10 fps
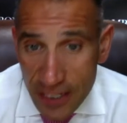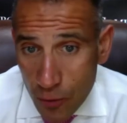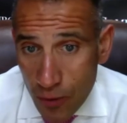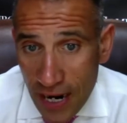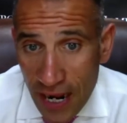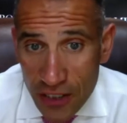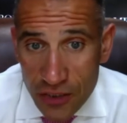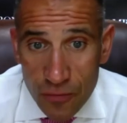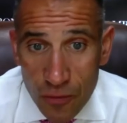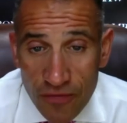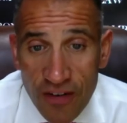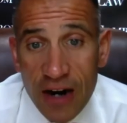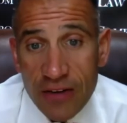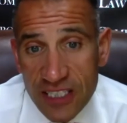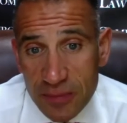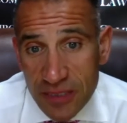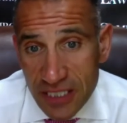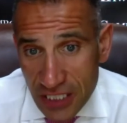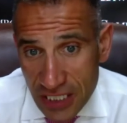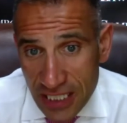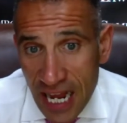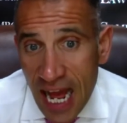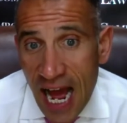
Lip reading: courthouse for final disposition.